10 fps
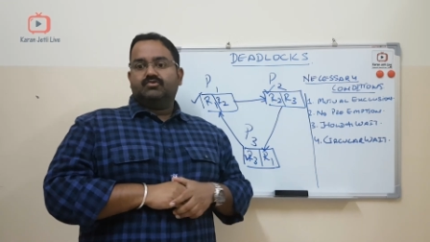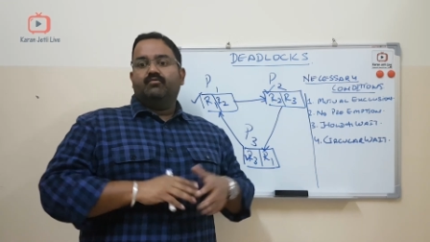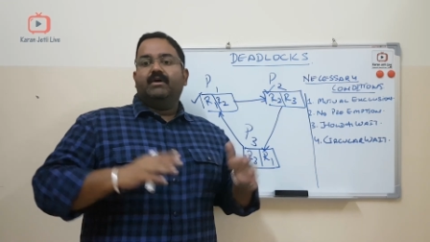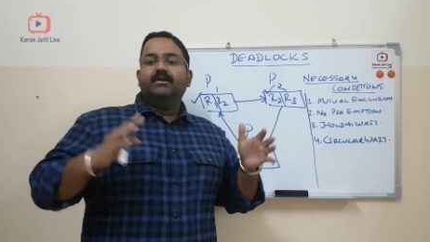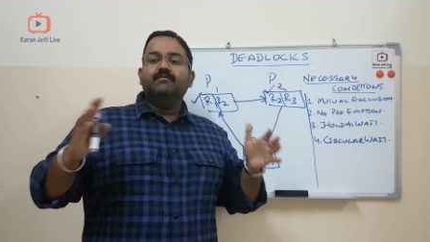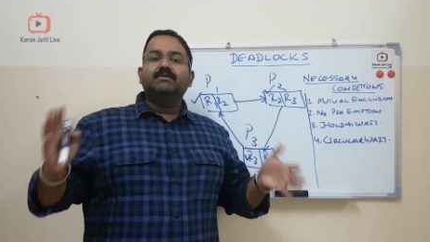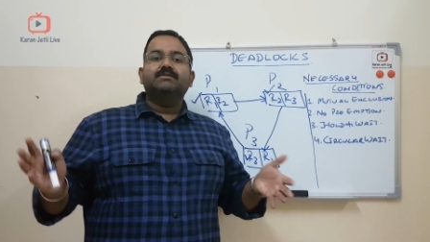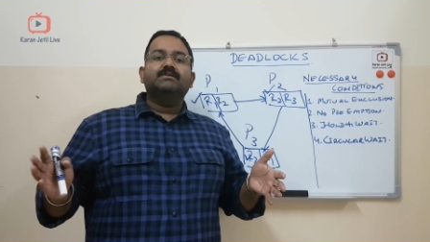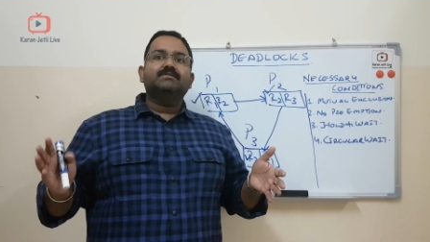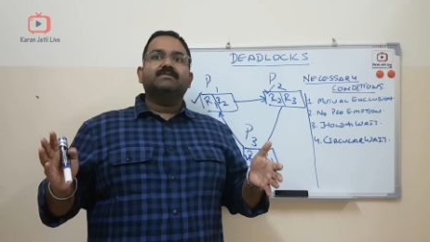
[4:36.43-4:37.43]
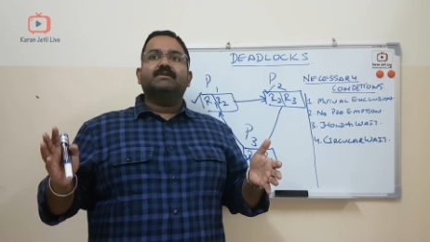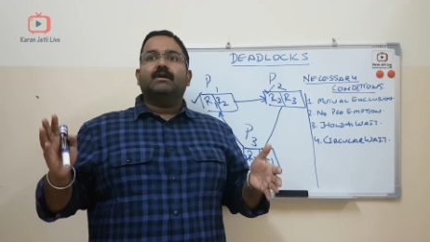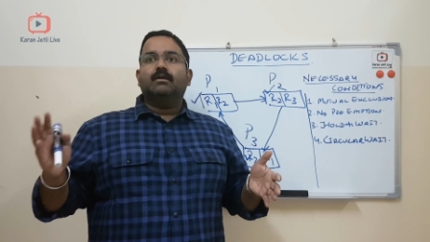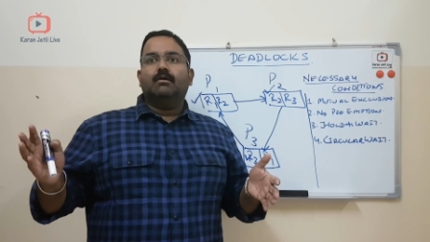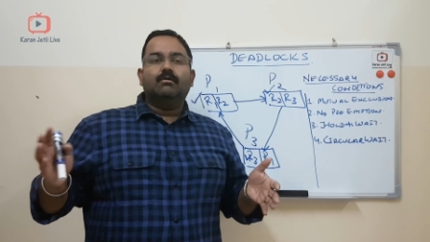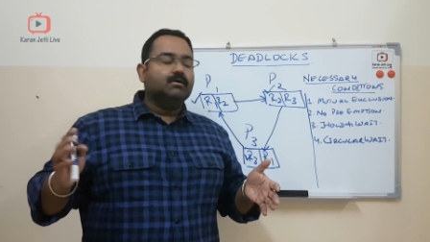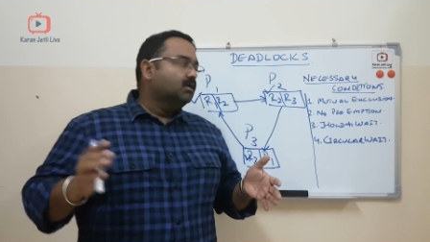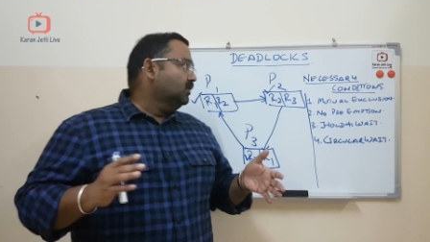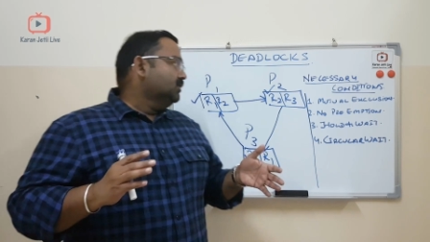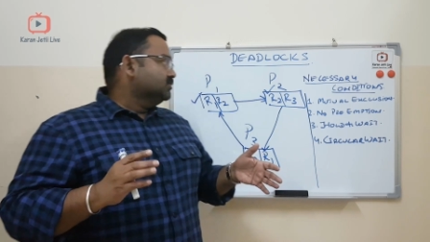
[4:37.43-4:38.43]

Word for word: So whenever there is a deadlock,